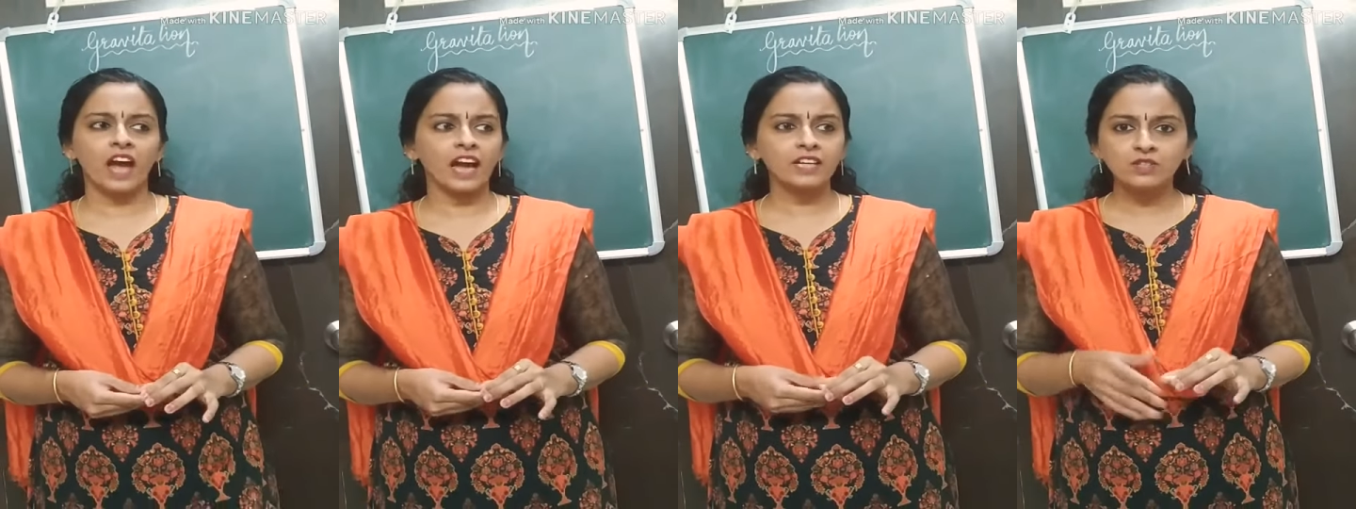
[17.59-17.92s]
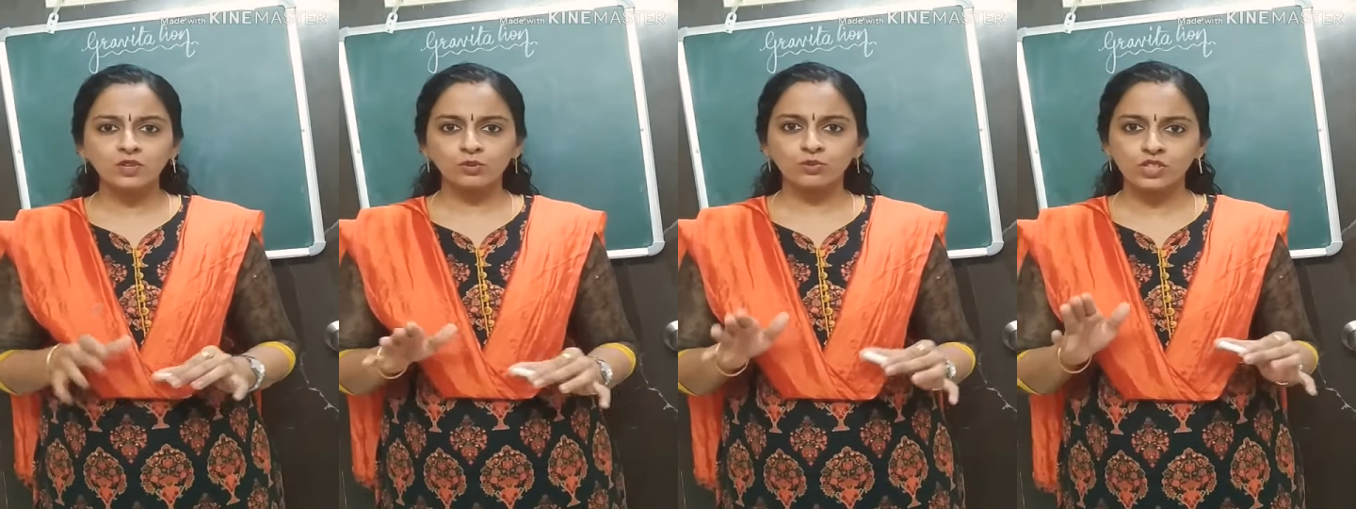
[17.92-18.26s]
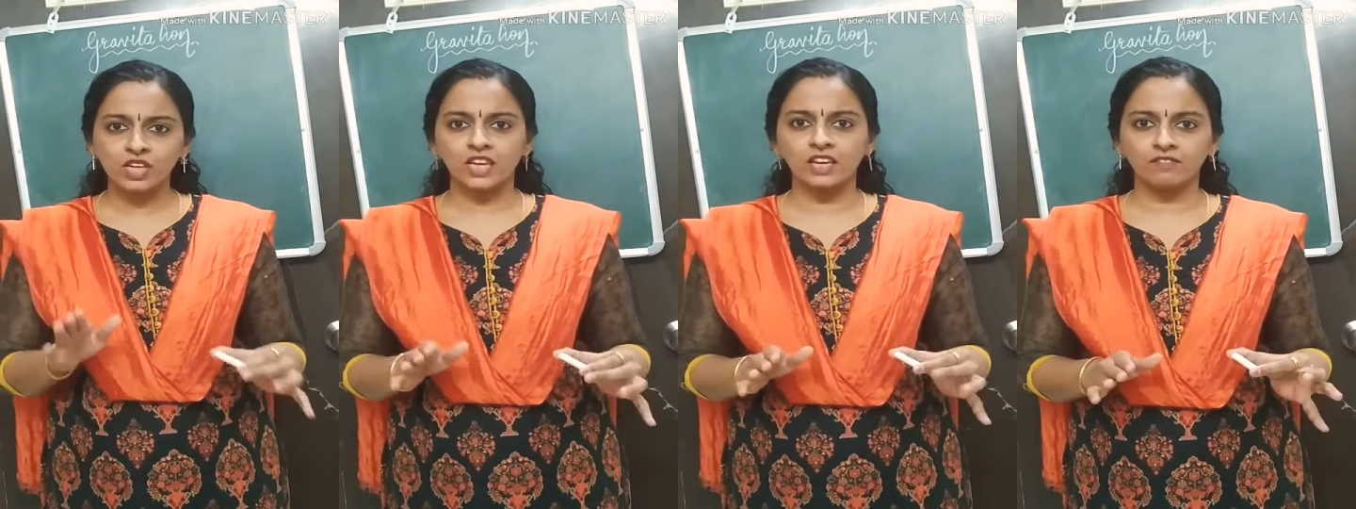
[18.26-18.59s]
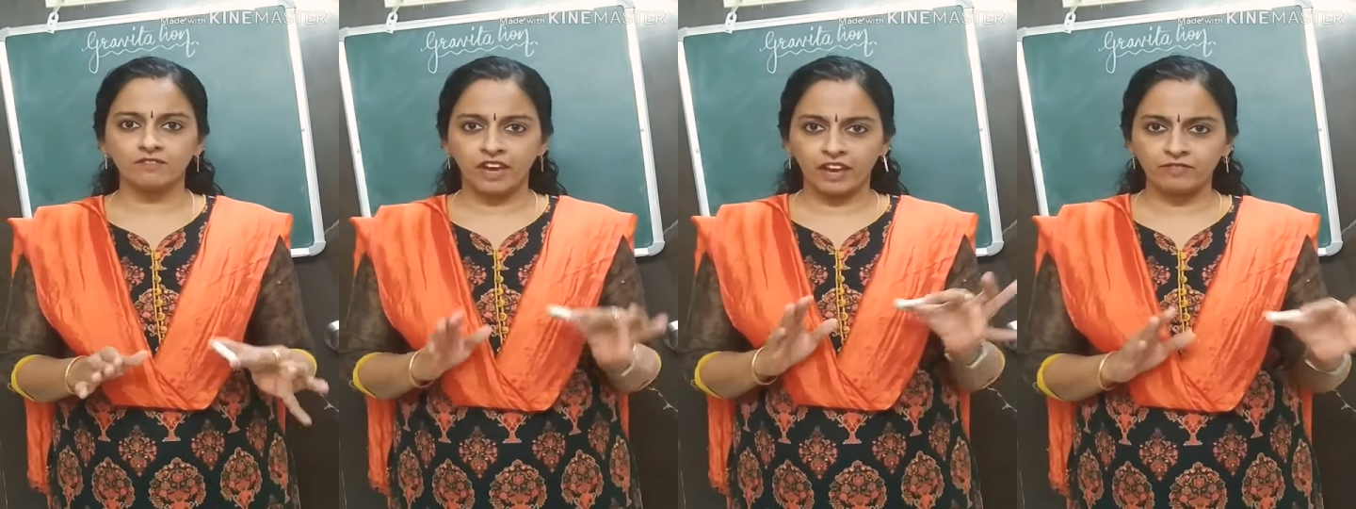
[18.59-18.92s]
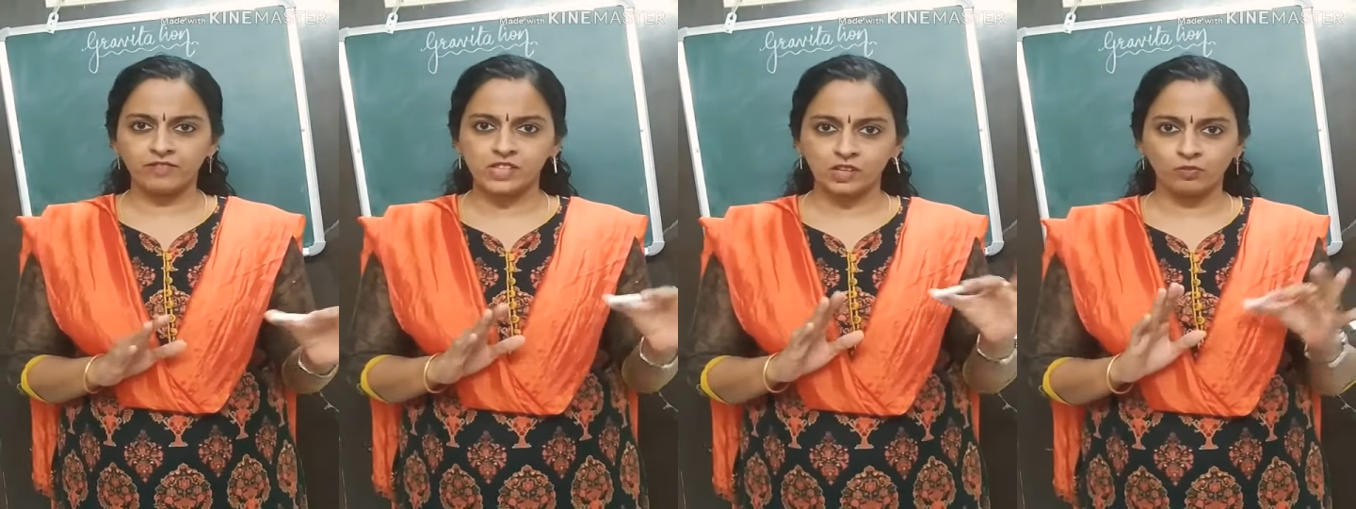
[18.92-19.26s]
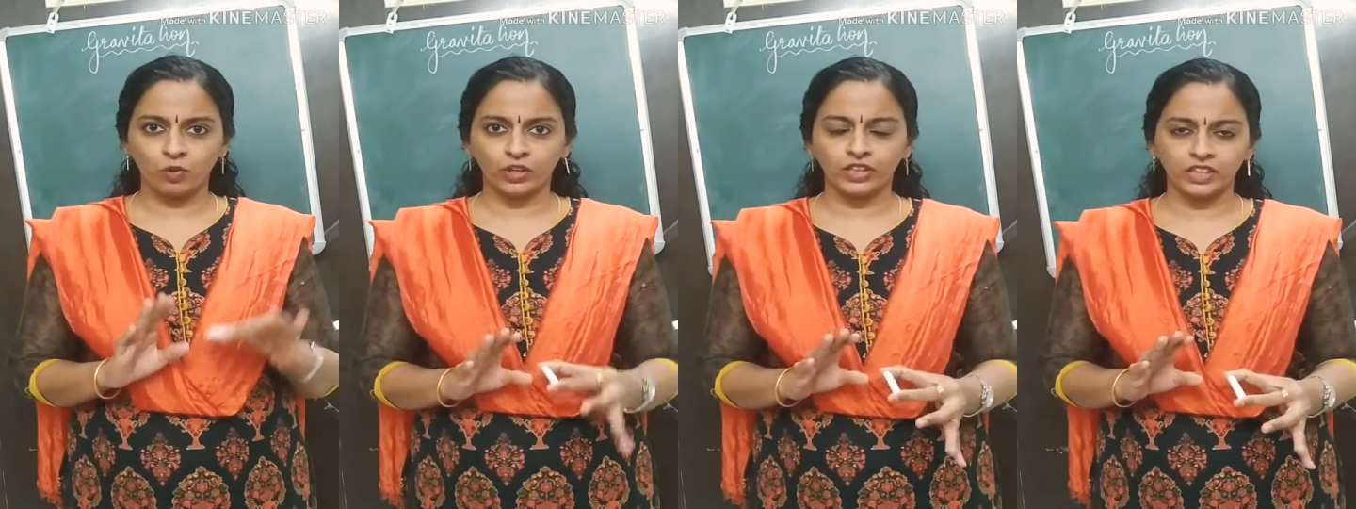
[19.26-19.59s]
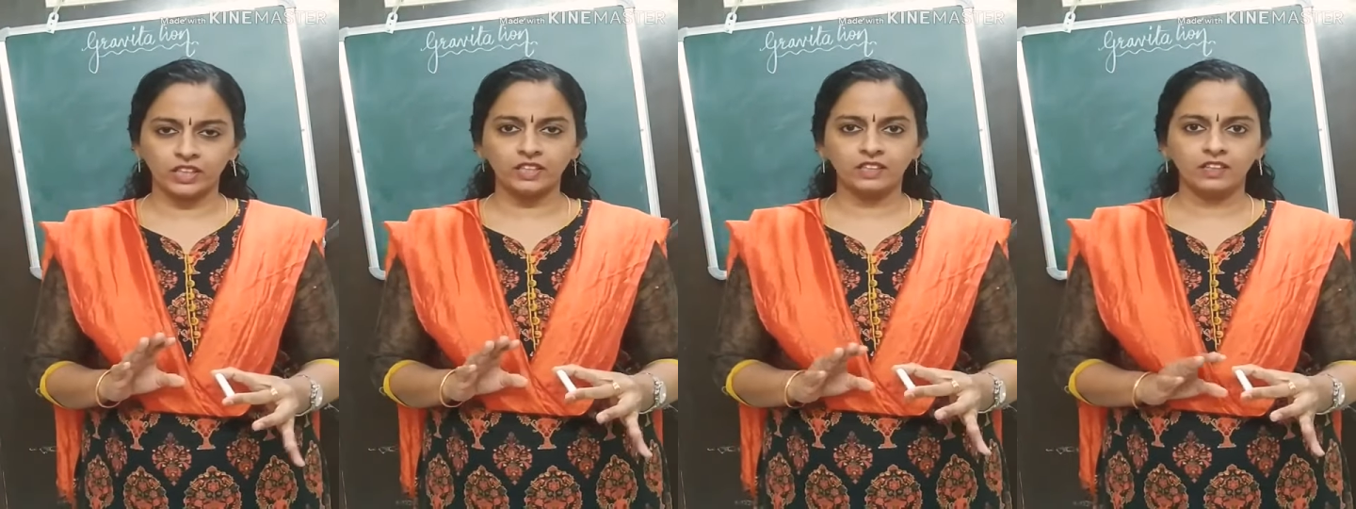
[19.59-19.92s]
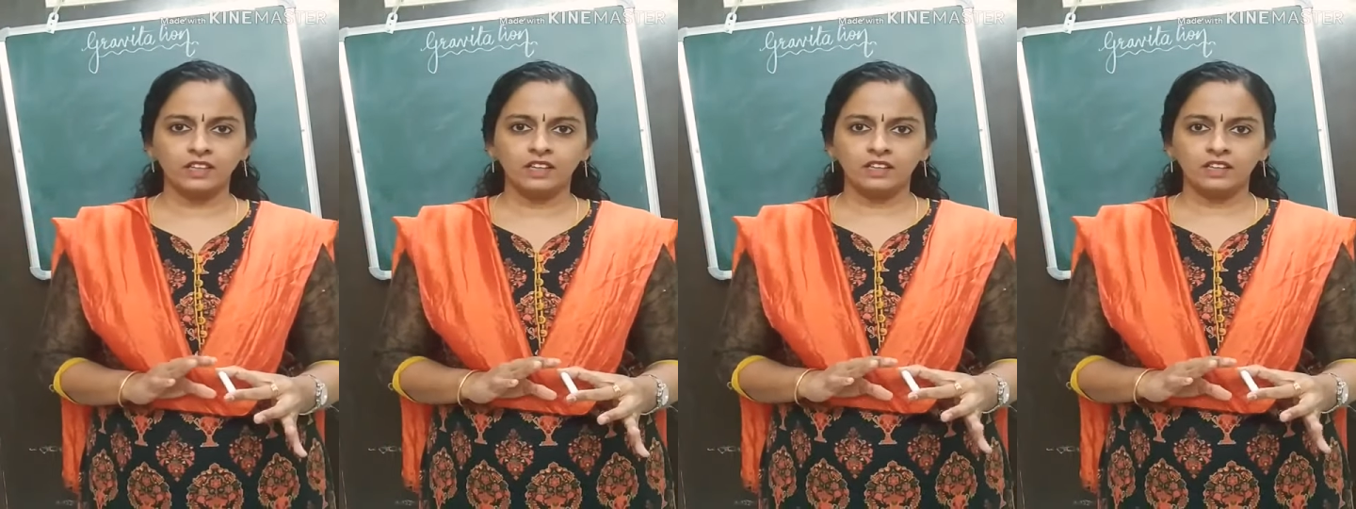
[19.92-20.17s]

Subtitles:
as you see waves in water,